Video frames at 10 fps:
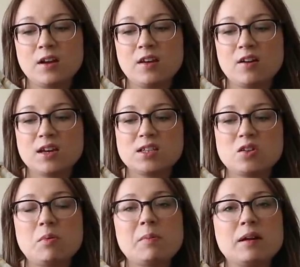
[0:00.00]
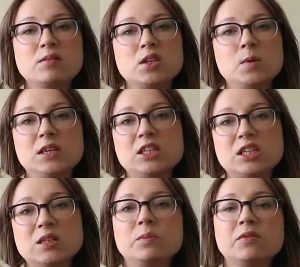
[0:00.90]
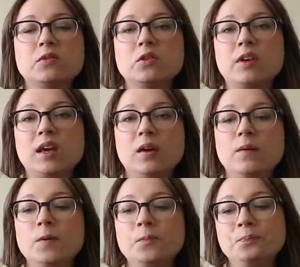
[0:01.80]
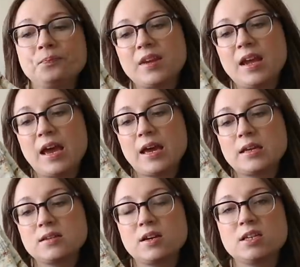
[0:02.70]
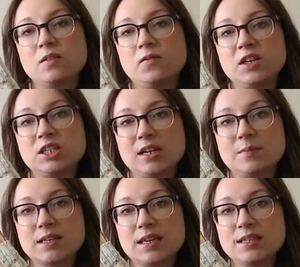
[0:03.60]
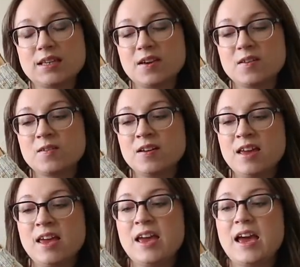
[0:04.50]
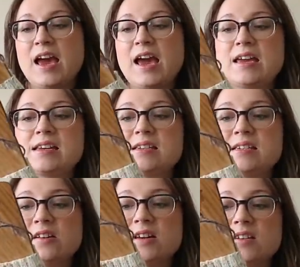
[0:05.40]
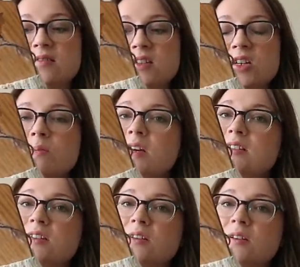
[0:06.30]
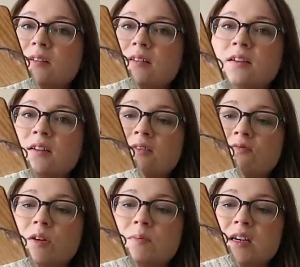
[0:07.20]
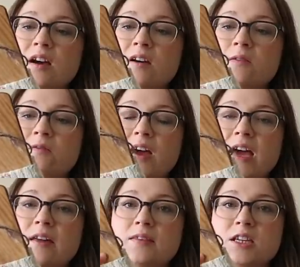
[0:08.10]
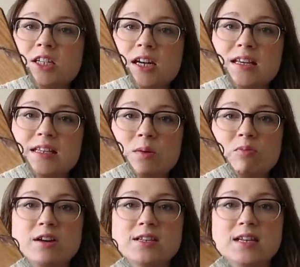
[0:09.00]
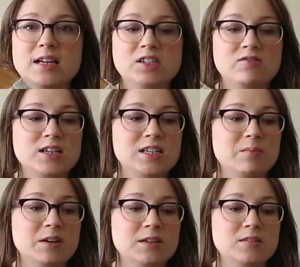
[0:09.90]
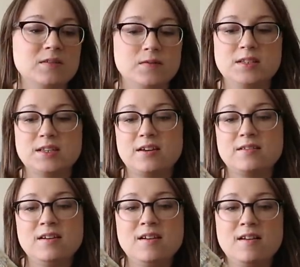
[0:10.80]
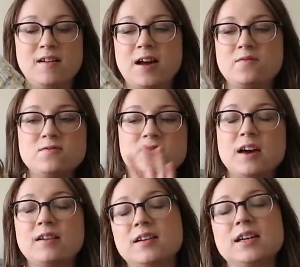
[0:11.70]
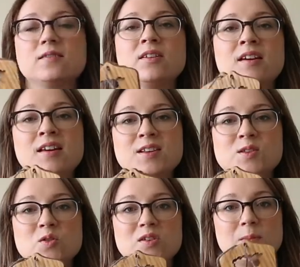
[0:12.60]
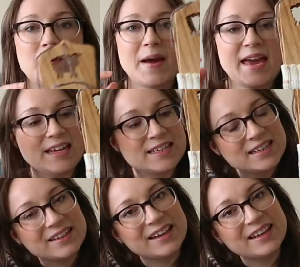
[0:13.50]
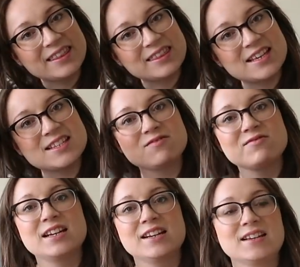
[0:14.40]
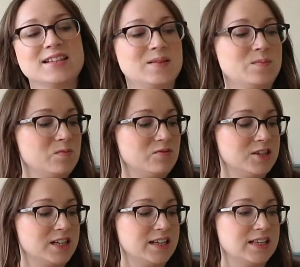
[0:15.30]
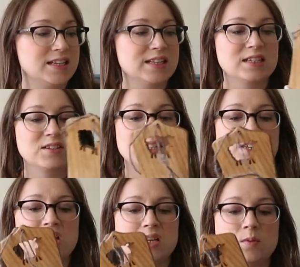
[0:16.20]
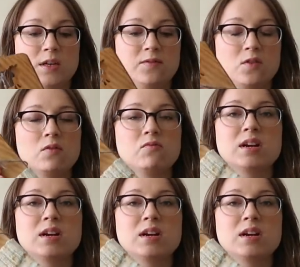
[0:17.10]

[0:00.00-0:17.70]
I know that I stop about 2 inches before the heel, and I do a fish lips kiss heel, and I do a 2x2 ribbed cuff and the Jenny surprisingly stretchy bind off. So I have all that kind of stored up in my head, and these are really nice simple project, and it's just nice when you've got a